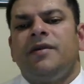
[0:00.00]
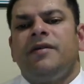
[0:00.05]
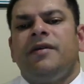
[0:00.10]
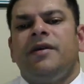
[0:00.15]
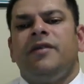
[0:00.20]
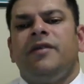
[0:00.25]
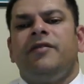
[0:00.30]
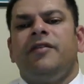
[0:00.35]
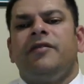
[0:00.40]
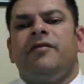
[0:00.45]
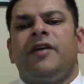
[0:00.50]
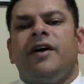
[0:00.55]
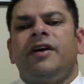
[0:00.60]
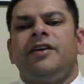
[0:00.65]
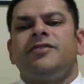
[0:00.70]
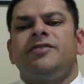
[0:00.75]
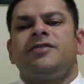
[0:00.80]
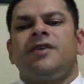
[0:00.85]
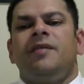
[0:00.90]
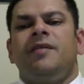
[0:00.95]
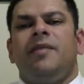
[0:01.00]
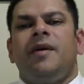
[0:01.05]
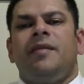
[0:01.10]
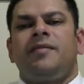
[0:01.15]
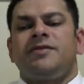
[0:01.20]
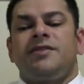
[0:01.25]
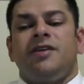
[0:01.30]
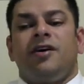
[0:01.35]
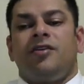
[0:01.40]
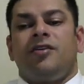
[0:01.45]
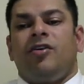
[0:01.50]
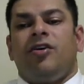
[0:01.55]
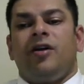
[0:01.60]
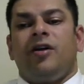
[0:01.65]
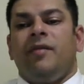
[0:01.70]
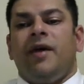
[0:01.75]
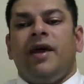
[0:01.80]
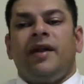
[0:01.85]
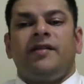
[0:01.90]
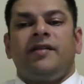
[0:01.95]
If you find your sitemap is not
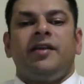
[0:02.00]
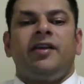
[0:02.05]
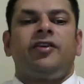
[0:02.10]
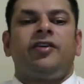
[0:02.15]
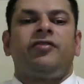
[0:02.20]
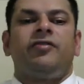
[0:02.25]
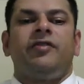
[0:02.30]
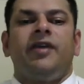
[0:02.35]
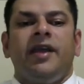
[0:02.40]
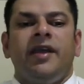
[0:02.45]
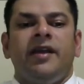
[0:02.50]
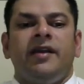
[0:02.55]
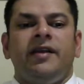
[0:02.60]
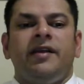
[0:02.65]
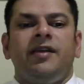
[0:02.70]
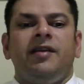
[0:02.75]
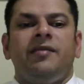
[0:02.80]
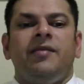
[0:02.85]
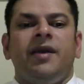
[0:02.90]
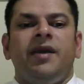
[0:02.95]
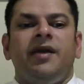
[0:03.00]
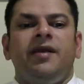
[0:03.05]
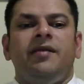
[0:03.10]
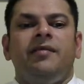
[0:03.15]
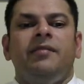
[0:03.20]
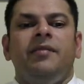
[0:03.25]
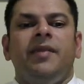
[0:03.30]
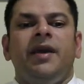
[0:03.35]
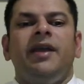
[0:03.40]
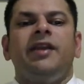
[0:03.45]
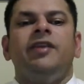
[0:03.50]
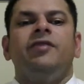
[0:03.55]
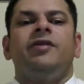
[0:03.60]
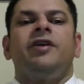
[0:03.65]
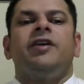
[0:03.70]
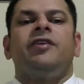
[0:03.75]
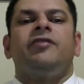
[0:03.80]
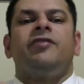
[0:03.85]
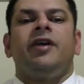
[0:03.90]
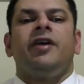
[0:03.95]
automatically creating, you may manually
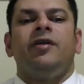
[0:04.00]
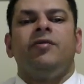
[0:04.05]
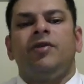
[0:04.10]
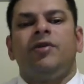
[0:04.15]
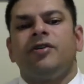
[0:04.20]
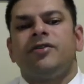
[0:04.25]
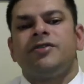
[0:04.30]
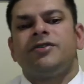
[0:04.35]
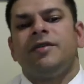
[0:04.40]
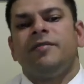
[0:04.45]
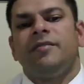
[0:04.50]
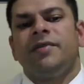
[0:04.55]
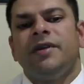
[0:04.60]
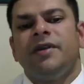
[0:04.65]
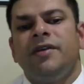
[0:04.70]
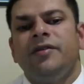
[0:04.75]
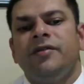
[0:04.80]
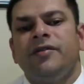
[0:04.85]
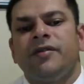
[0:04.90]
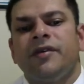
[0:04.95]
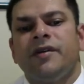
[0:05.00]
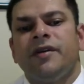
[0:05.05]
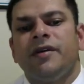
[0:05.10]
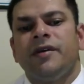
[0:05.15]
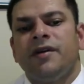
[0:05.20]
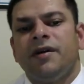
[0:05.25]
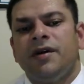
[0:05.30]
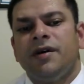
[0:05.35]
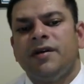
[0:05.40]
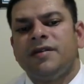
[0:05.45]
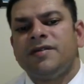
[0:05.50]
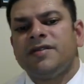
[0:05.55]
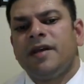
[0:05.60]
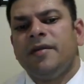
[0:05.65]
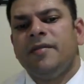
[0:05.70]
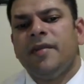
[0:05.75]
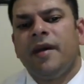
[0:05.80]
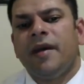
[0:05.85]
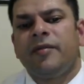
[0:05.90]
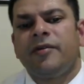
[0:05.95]
create one or simply use a
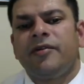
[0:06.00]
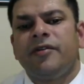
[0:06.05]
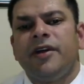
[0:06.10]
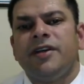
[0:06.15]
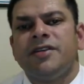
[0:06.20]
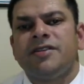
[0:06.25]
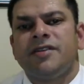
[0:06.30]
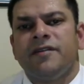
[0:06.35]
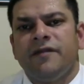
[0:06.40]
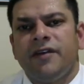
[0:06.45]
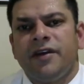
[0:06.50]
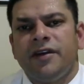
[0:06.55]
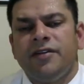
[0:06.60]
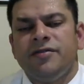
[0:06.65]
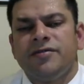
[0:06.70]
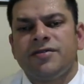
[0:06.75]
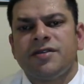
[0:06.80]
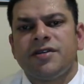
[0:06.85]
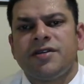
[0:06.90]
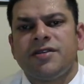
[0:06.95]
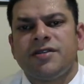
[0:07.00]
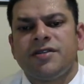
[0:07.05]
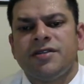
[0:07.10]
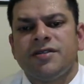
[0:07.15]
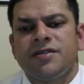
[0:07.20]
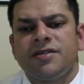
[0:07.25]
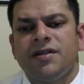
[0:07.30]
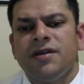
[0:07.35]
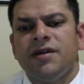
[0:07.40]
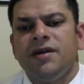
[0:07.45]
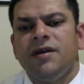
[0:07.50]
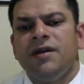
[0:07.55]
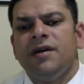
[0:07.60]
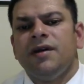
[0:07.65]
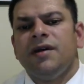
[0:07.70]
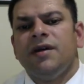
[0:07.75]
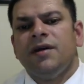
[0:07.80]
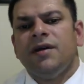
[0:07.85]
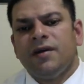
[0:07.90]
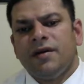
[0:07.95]
sitemap creation venue such as
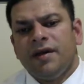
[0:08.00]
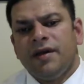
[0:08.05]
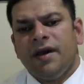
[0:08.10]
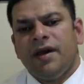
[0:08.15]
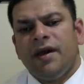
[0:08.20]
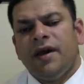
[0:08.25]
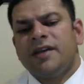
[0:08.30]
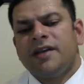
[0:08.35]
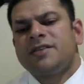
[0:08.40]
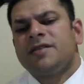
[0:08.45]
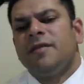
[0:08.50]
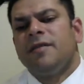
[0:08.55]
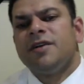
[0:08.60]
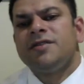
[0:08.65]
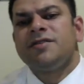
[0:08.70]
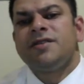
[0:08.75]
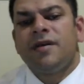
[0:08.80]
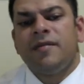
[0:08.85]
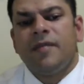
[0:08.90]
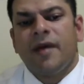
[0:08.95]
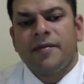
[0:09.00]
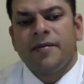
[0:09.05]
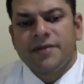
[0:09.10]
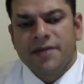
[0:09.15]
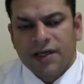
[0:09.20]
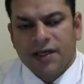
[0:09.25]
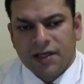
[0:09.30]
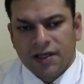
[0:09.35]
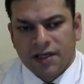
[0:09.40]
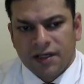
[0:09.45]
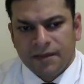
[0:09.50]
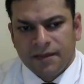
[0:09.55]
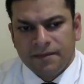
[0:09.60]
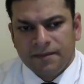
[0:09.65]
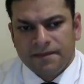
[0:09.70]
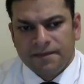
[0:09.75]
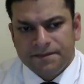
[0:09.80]
xmlsitemaps.com.